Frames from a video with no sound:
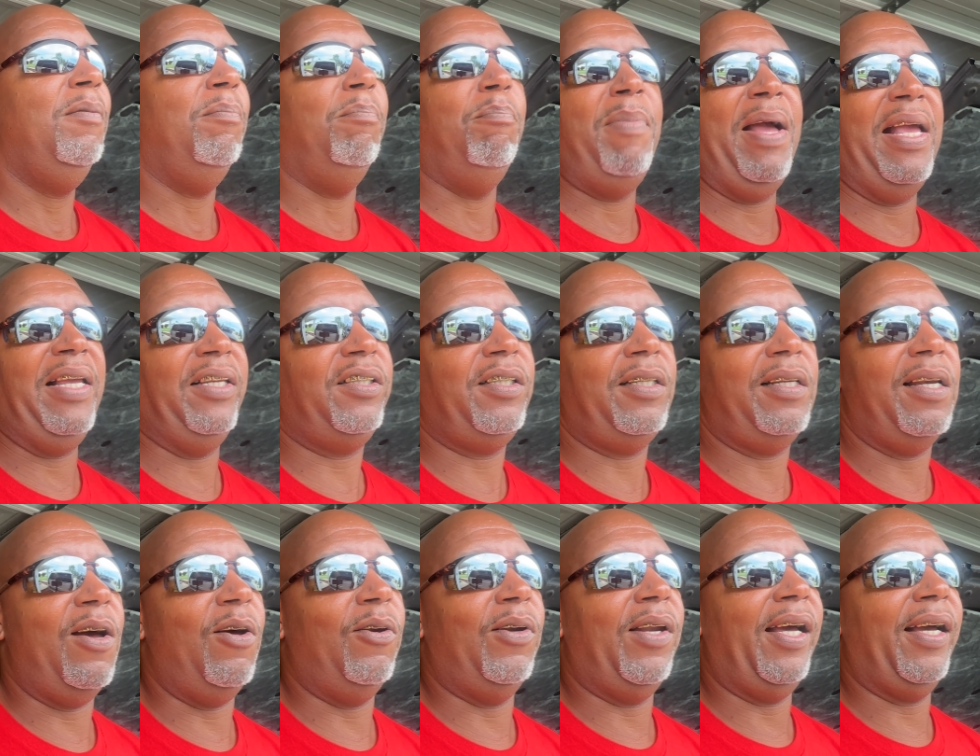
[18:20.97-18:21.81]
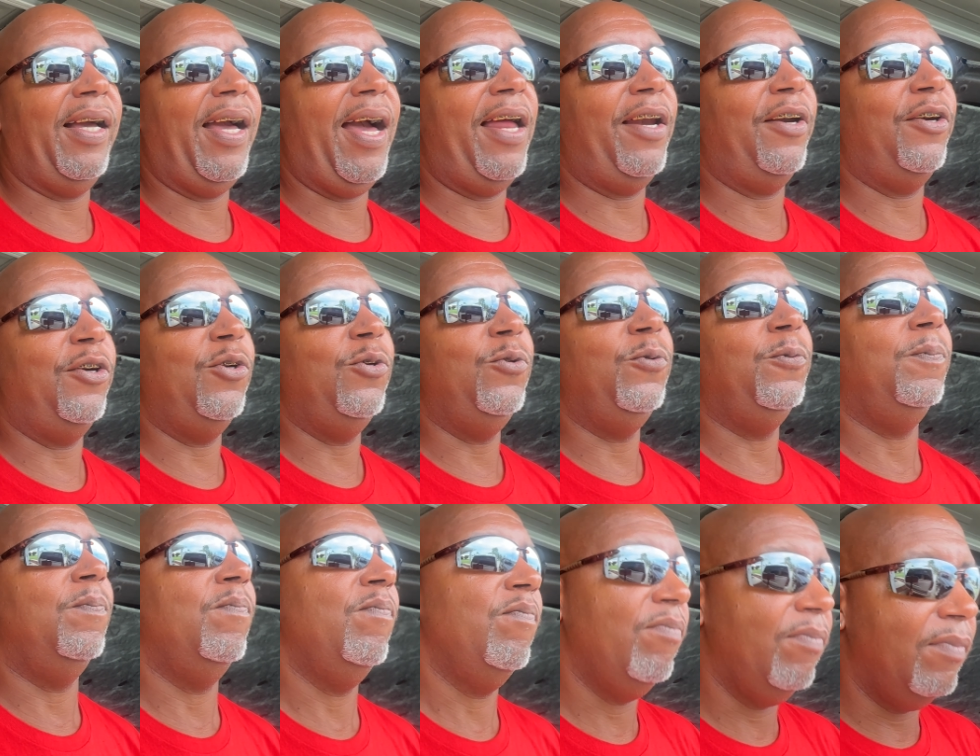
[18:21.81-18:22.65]
basically all I gotta do
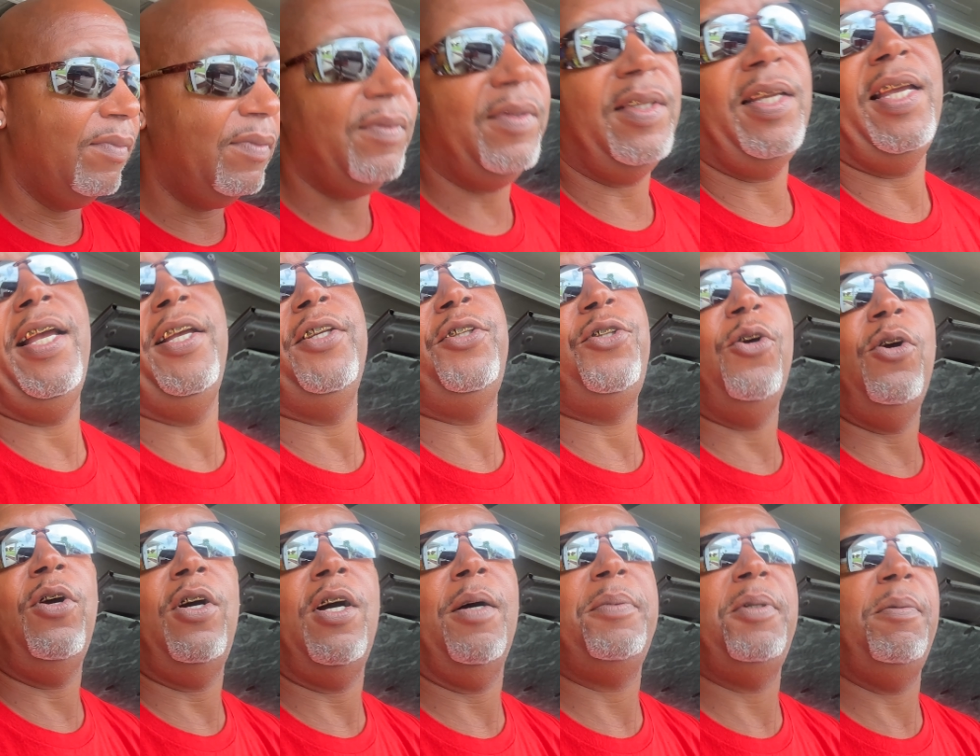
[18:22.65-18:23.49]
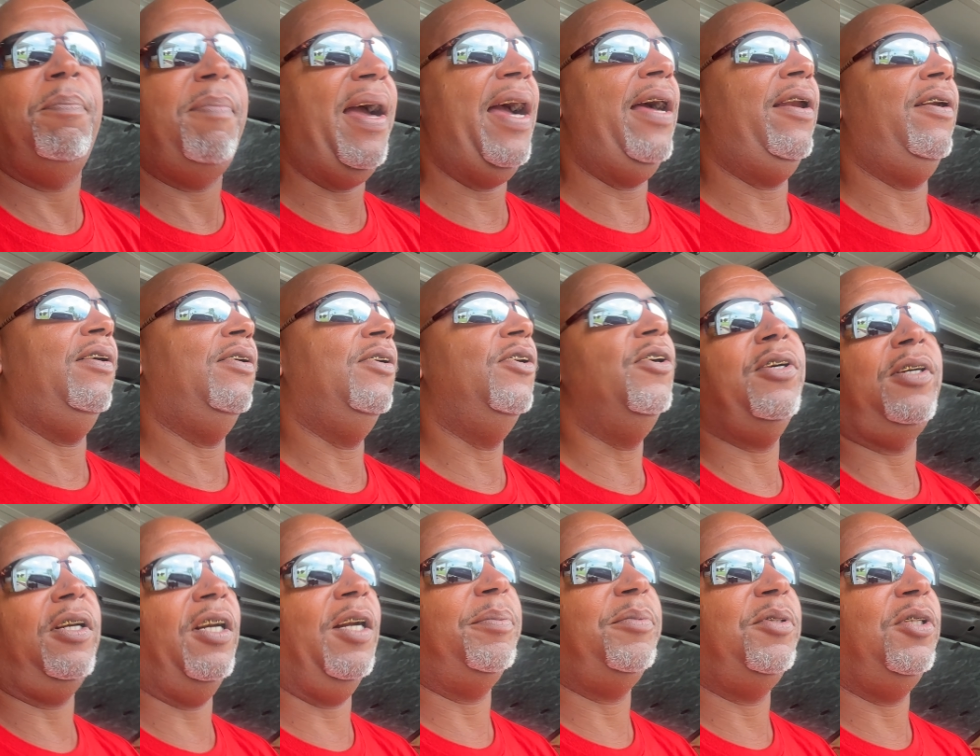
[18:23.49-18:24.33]
is hook up the battery, hook
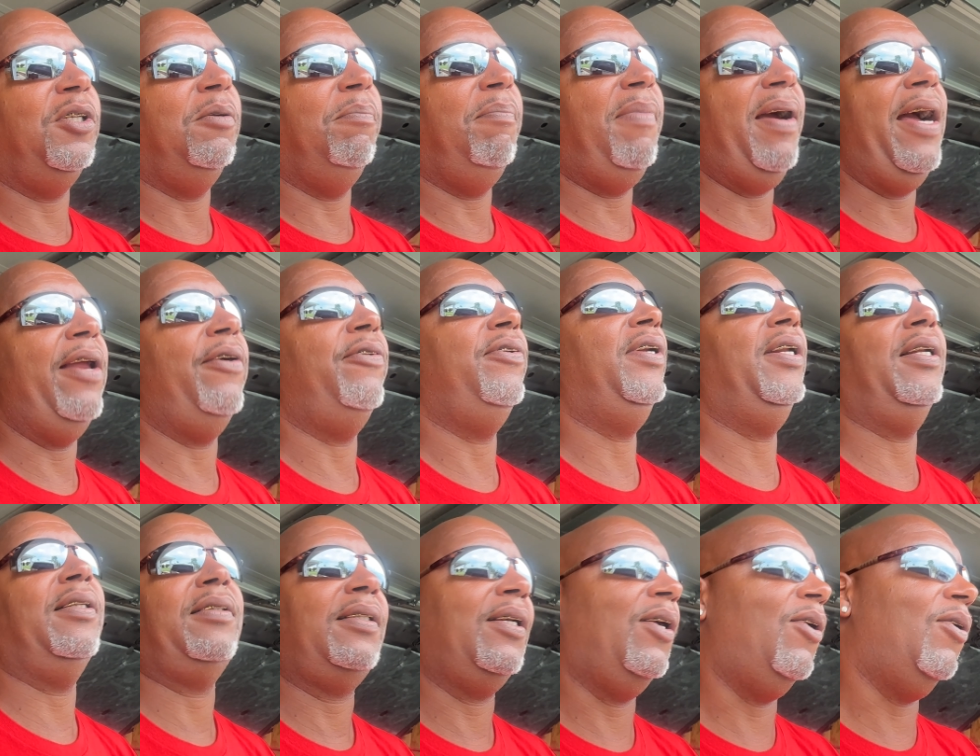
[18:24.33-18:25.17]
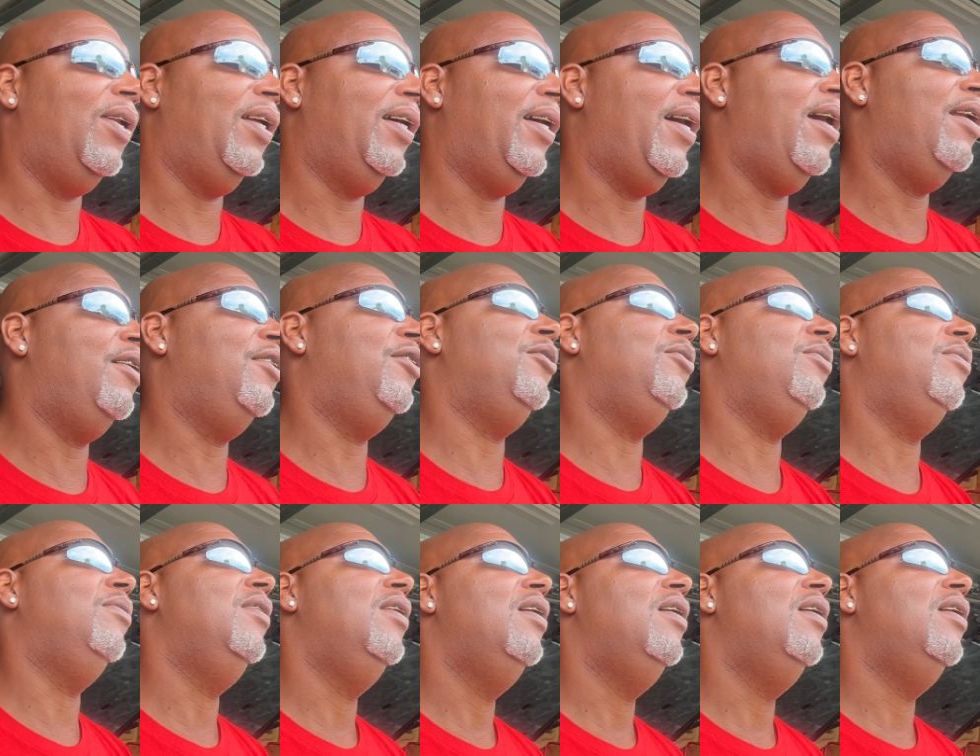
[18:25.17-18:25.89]
it up to the battery. That's all I gotta do.